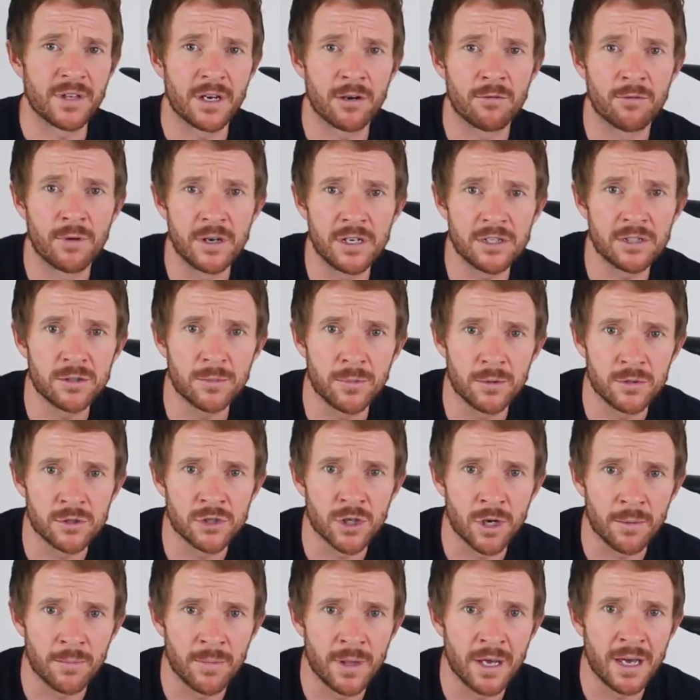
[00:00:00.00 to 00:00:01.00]
they've done a reasonable
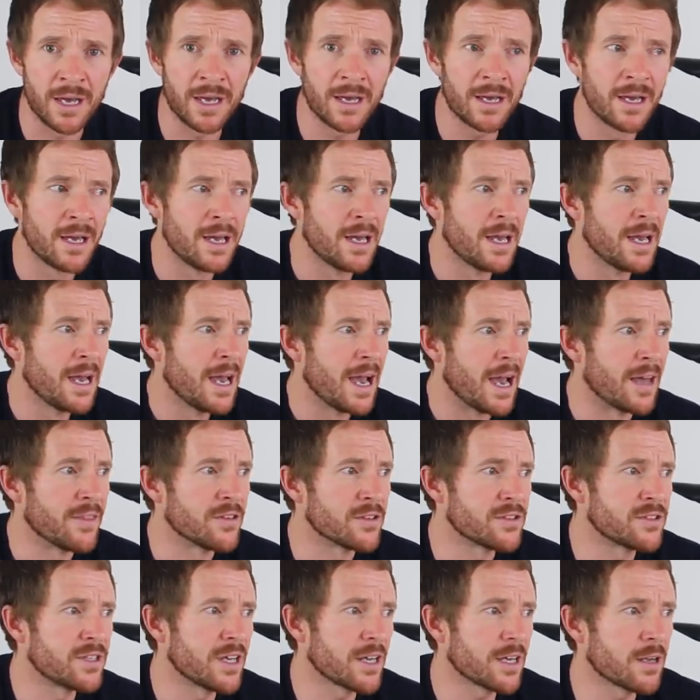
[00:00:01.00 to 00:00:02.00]
job there. And
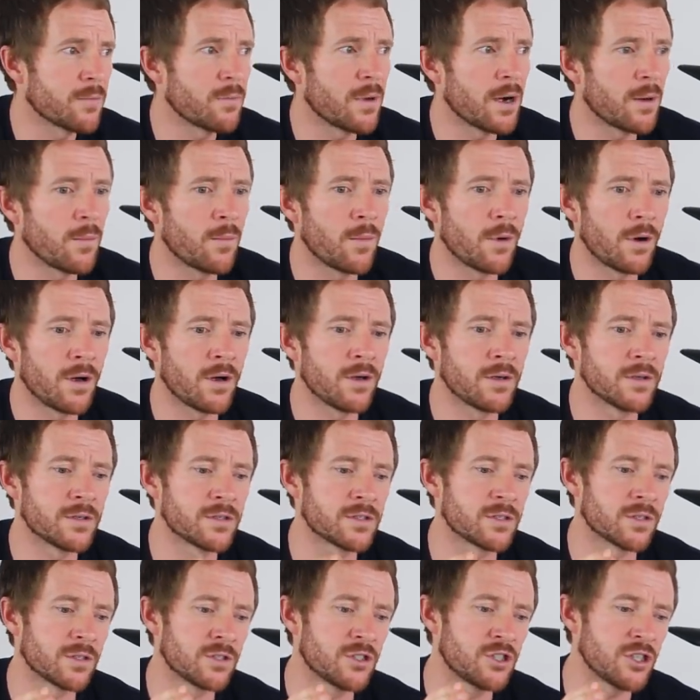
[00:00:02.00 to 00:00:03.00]
the second one
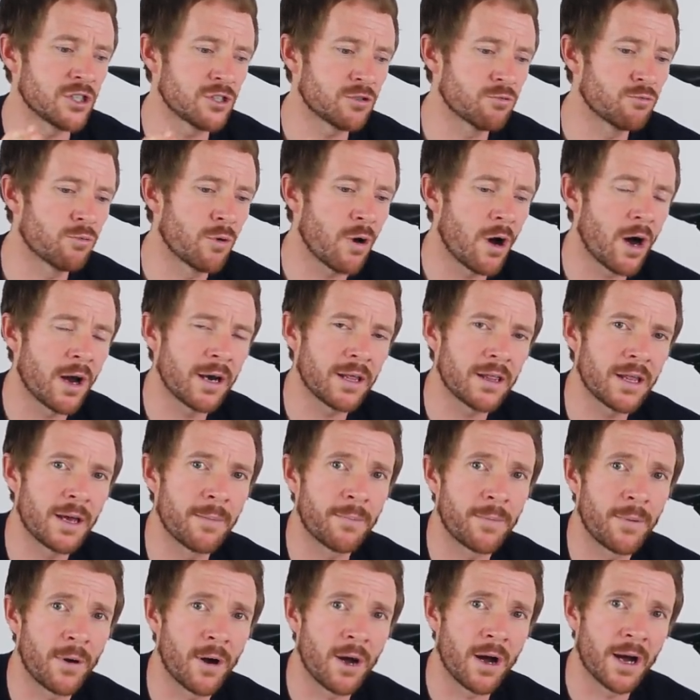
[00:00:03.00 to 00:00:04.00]
was just riding
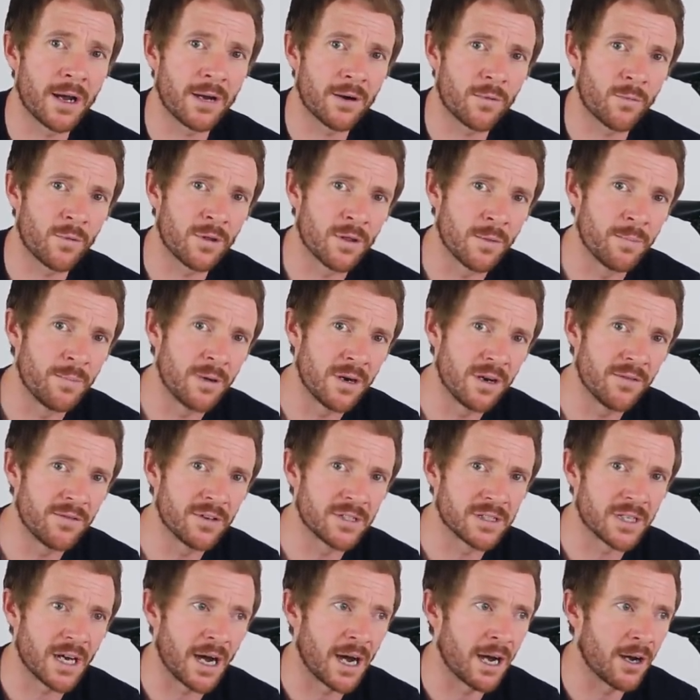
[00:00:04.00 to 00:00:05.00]
that bike with a bit of
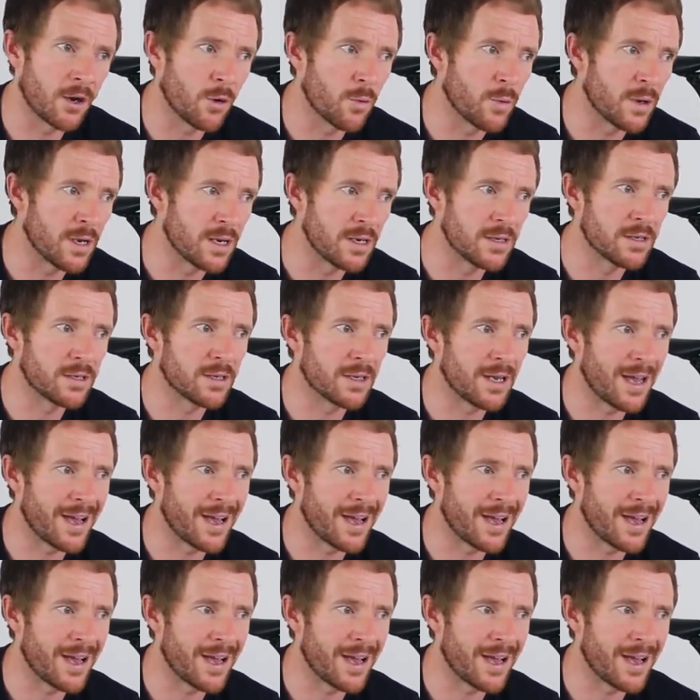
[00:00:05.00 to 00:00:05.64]
a tailwind